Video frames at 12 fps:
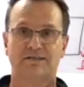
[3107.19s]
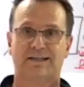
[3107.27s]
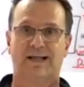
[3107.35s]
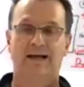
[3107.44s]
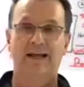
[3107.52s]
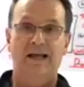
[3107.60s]
It's
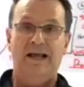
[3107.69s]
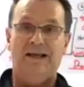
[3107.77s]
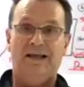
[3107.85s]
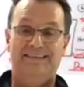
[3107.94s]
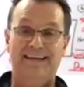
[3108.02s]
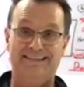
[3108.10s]
like,
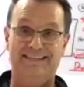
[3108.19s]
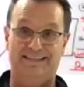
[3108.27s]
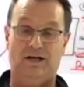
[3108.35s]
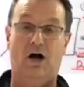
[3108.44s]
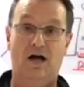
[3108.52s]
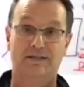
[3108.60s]
this is
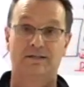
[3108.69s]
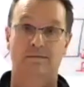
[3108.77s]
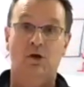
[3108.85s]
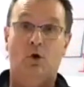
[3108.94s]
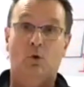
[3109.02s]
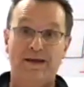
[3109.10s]
awesome.
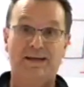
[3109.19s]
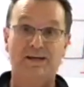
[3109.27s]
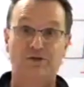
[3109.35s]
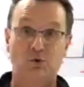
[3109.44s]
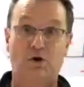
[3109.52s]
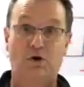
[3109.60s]
We could
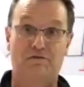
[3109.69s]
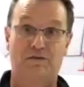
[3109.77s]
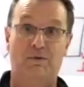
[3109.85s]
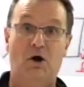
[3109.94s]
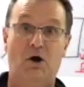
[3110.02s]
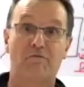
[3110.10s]
do work
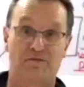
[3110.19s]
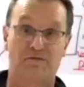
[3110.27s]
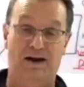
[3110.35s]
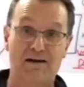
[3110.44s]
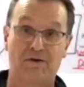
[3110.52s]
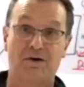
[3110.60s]
from home
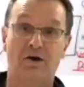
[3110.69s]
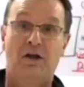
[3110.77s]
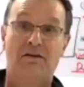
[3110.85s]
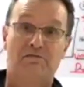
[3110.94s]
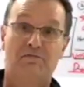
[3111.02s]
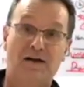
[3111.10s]
forever.
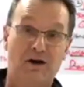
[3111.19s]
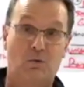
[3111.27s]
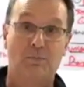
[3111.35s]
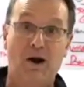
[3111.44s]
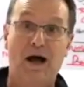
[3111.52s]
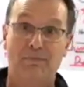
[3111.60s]
In fact,
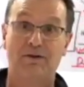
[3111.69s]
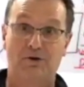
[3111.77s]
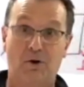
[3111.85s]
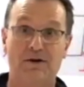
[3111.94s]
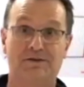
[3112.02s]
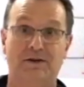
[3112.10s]
we're probably
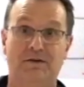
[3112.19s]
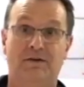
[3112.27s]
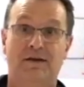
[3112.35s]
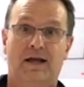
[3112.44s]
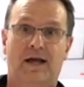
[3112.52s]
going to.